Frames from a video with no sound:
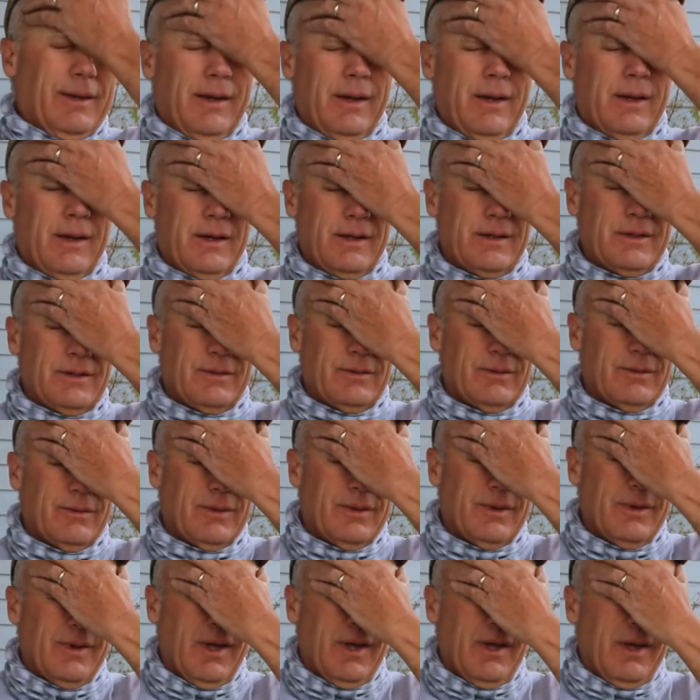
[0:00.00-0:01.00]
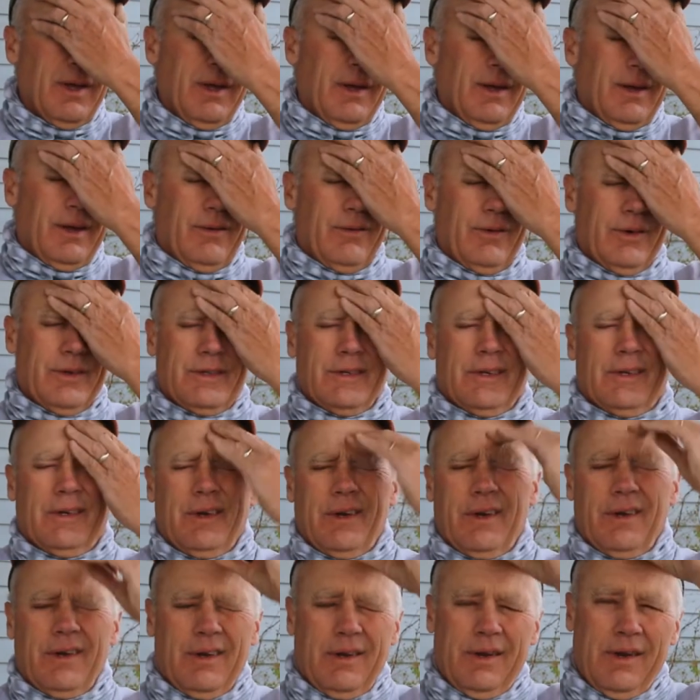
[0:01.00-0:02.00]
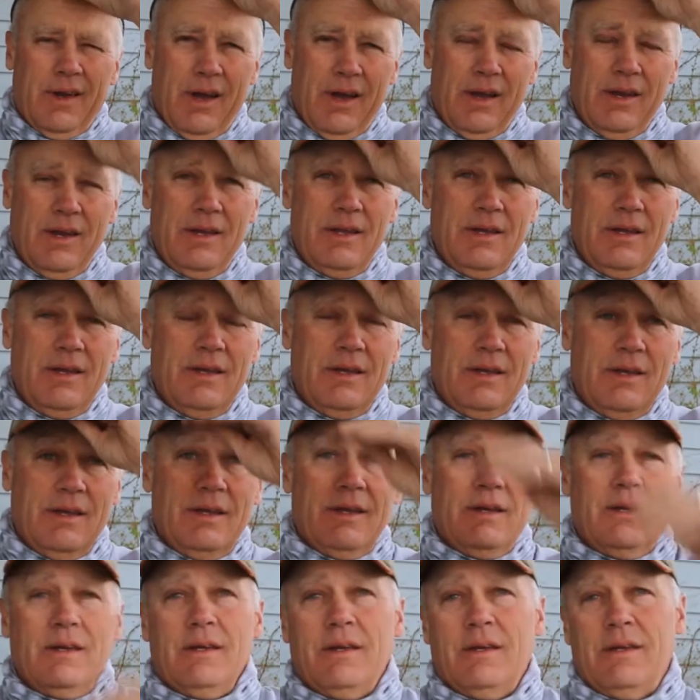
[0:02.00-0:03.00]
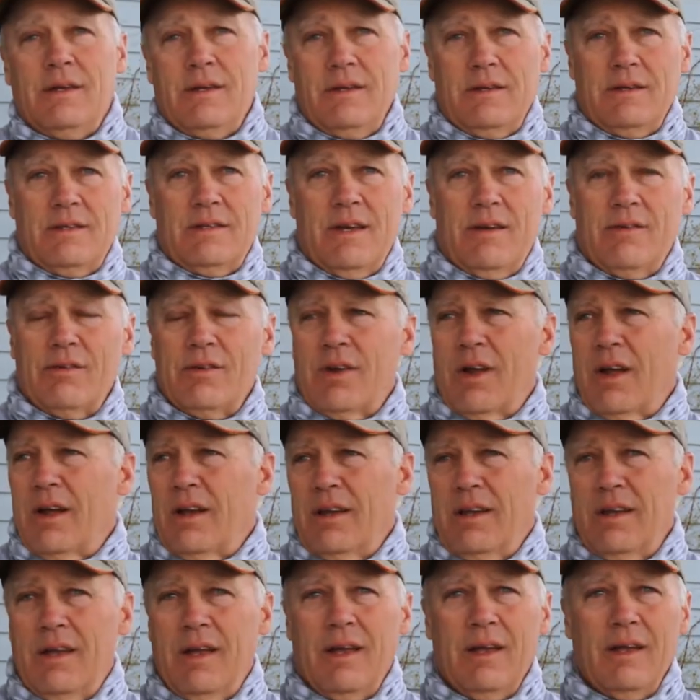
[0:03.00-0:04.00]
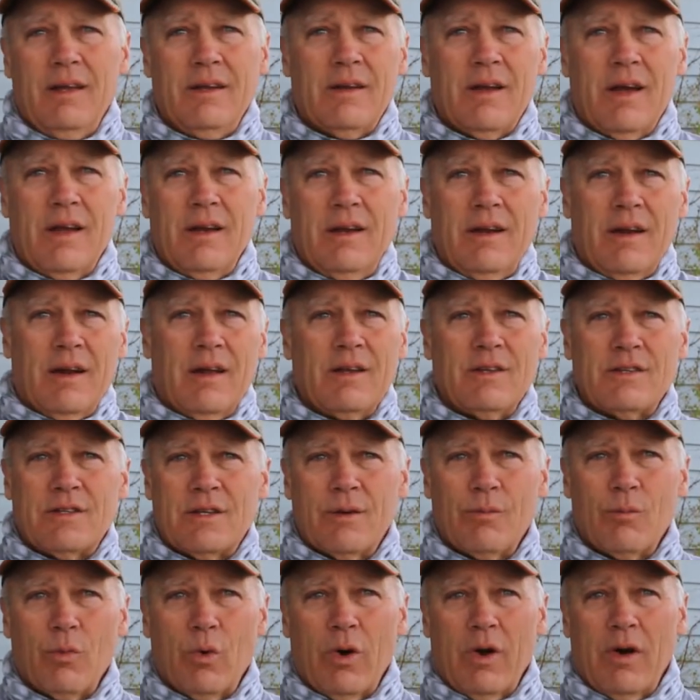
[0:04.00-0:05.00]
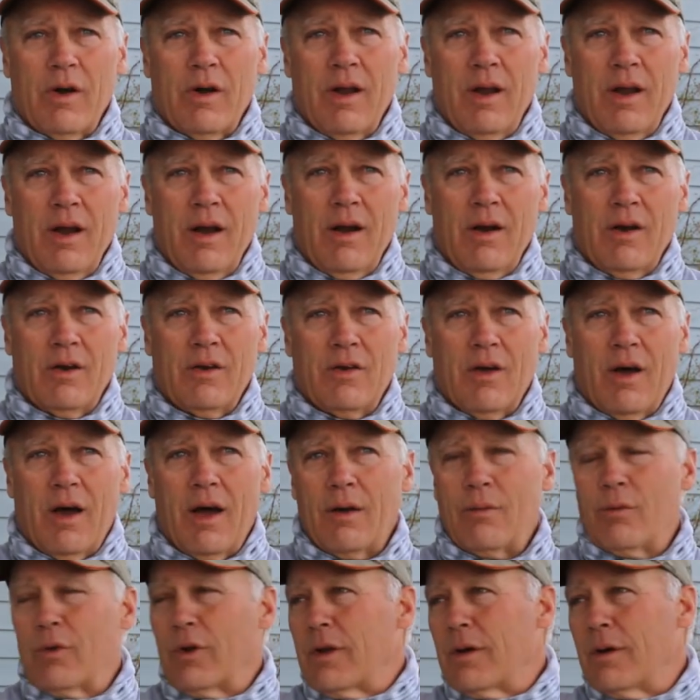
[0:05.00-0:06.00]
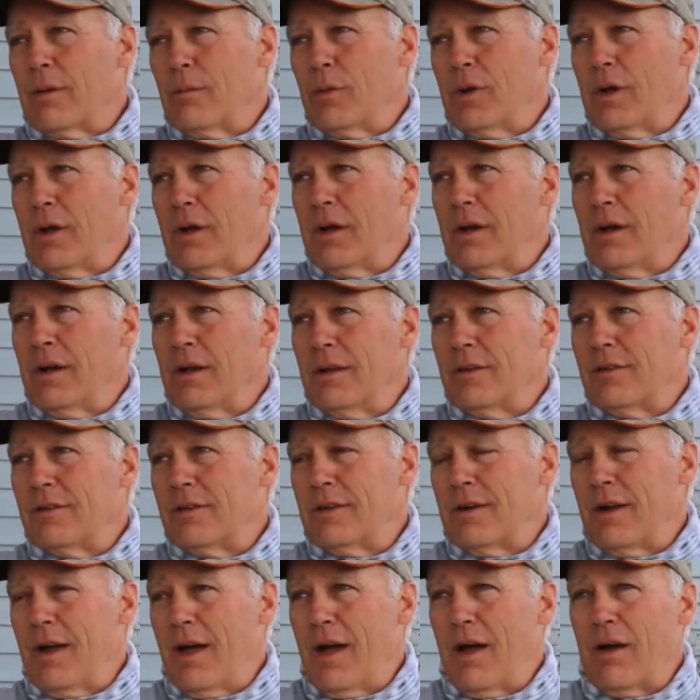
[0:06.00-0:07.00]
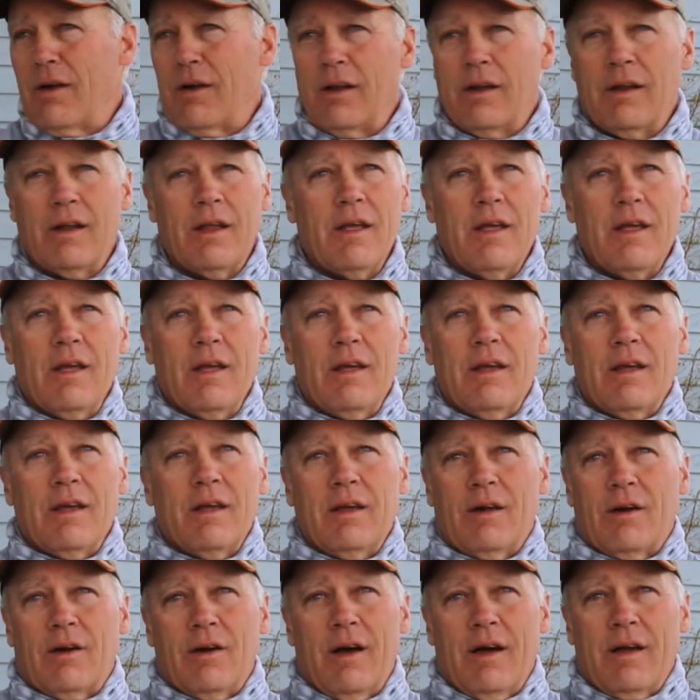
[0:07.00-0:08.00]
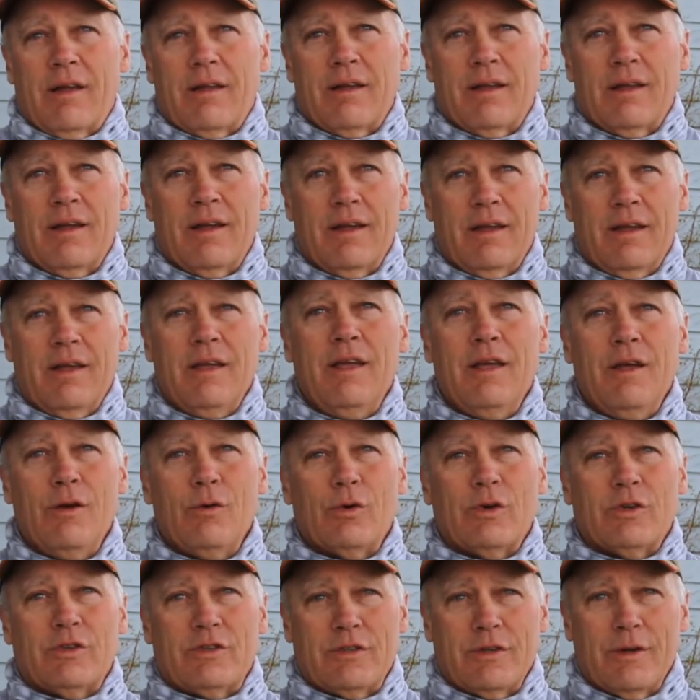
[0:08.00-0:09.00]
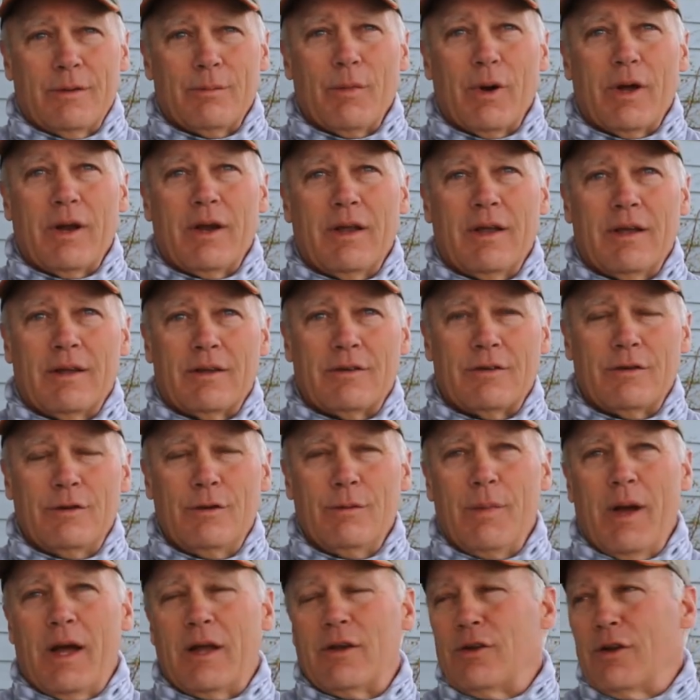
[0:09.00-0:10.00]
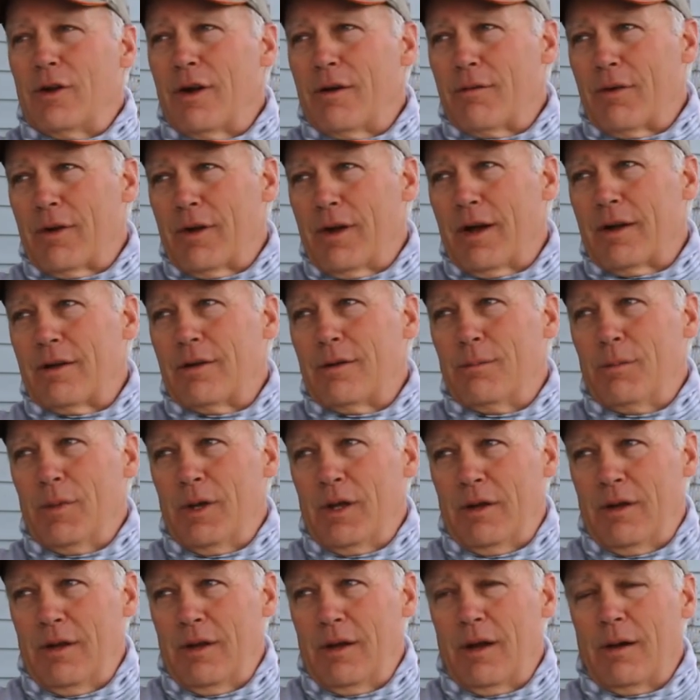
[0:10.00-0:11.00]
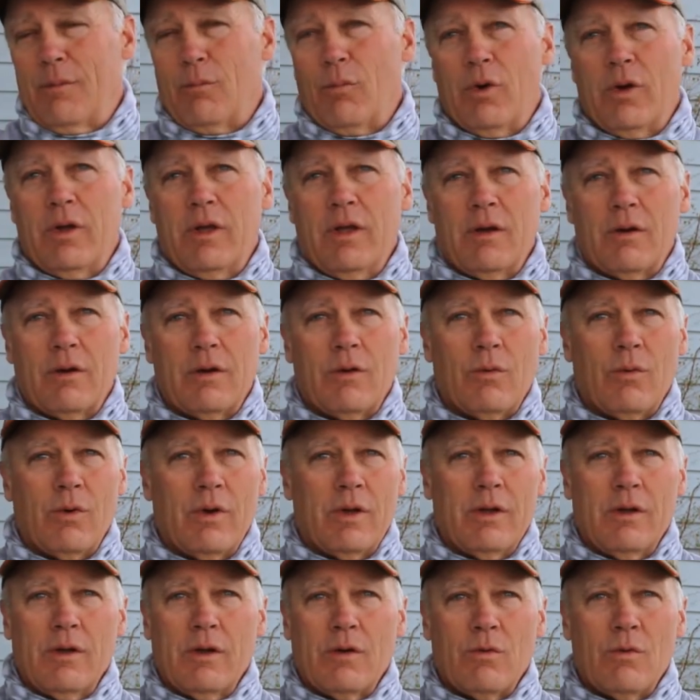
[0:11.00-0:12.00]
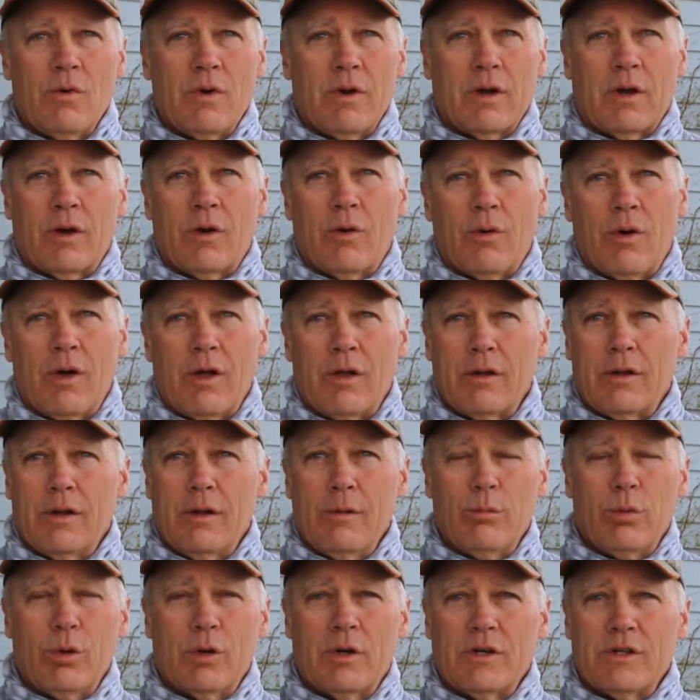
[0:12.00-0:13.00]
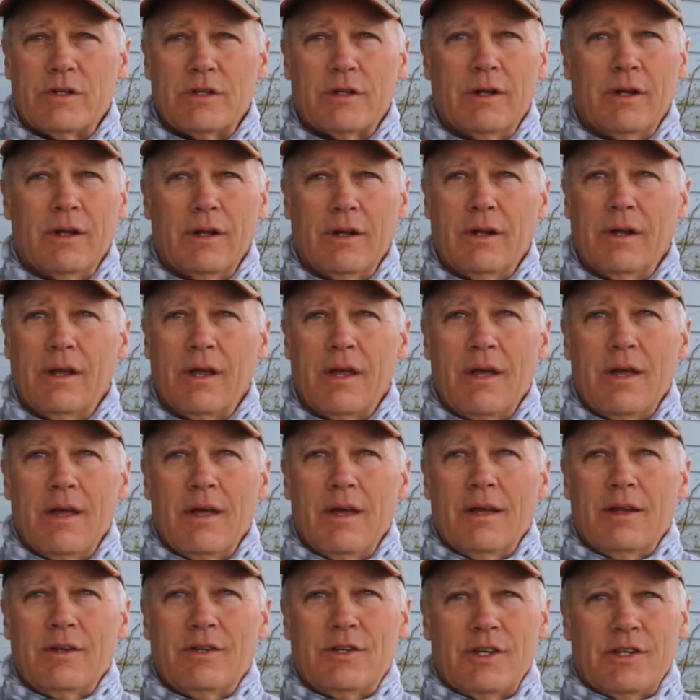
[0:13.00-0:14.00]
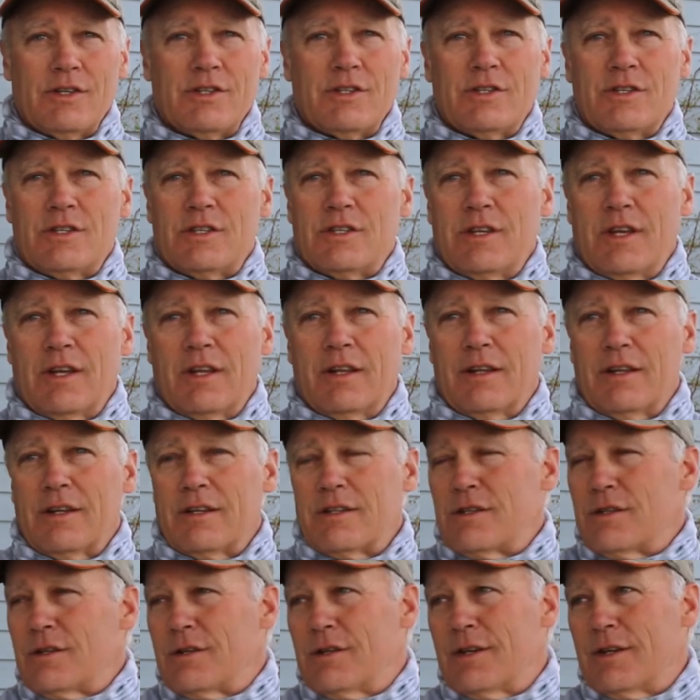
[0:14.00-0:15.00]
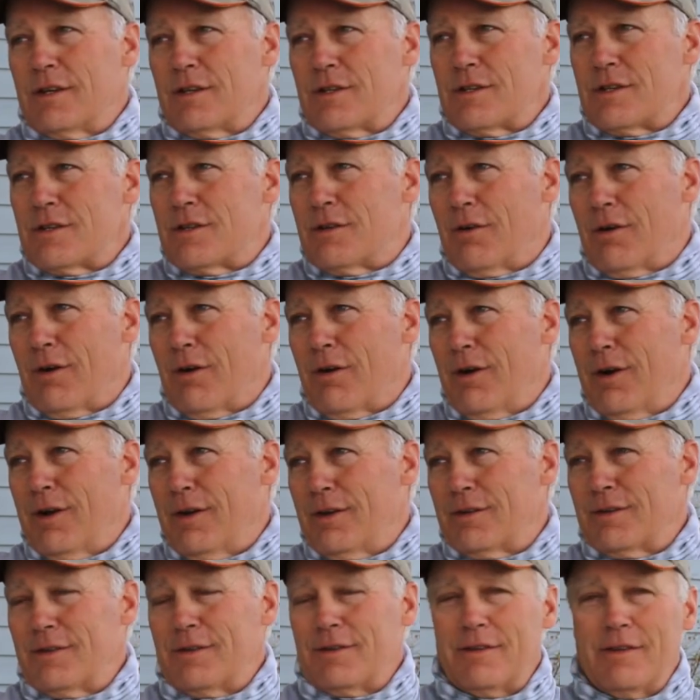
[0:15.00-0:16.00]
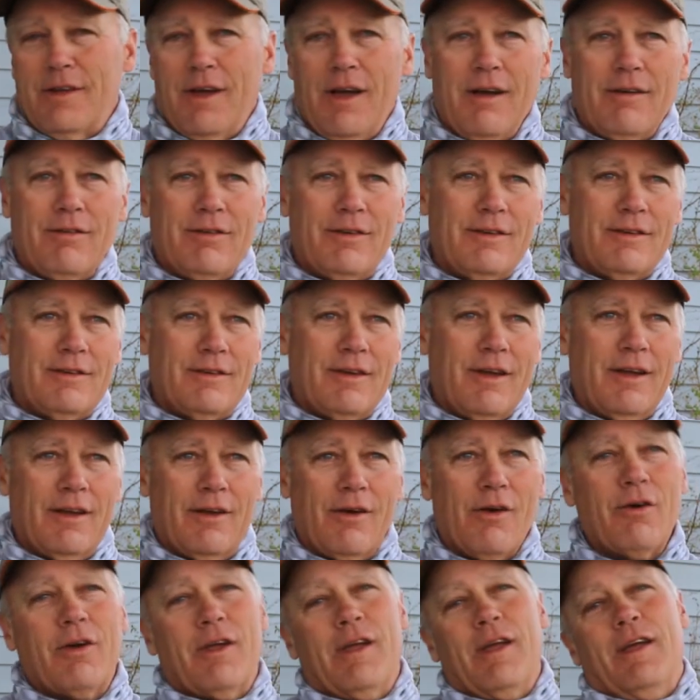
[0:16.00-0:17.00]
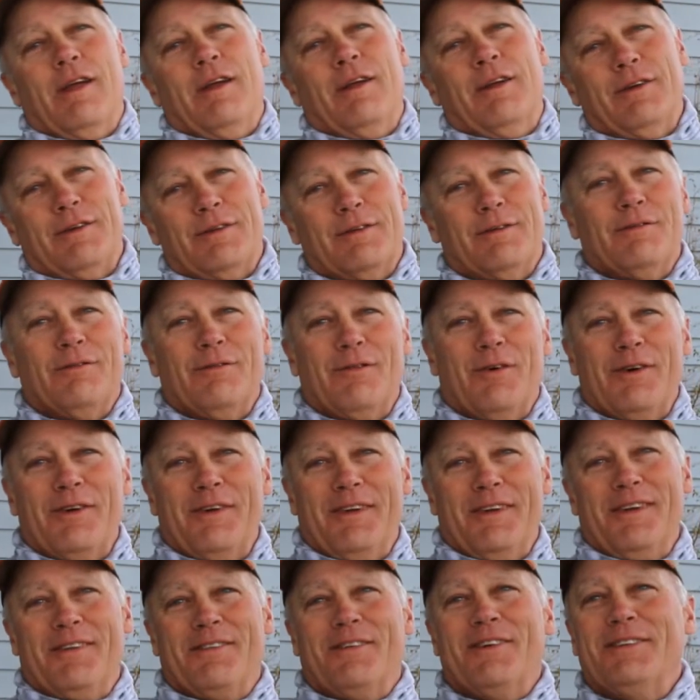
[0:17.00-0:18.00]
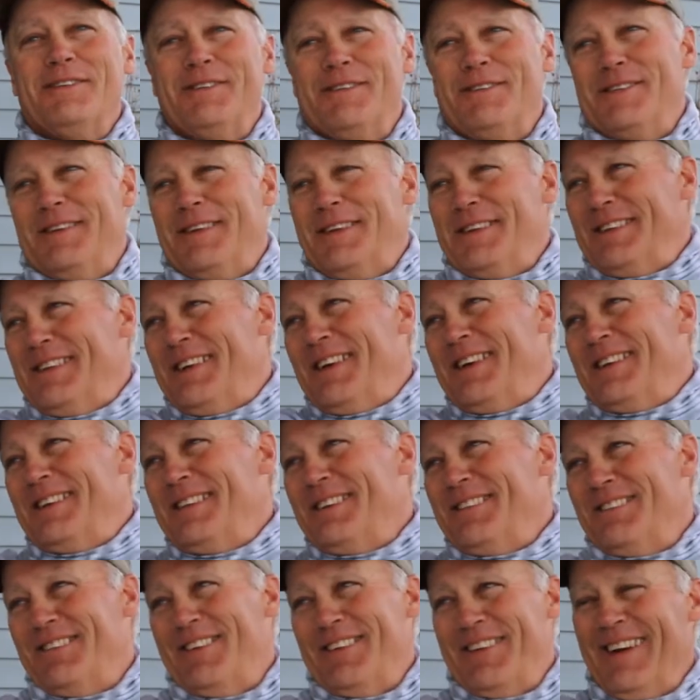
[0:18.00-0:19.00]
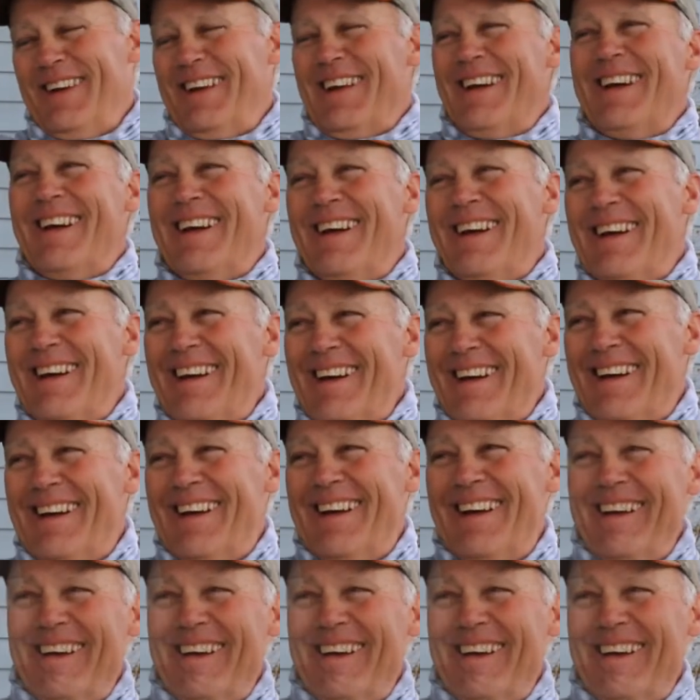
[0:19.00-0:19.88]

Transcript: Gosh, was it 97, 98, 99, somewhere in there, and Todd would come in and he'd sit down, and you know, he was somebody, it's too bad you never got to meet him. What a quality person. And just to sit and listen to his stories and stuff, it's like, okay, here's some more. Here, we'll do this. Here's some more.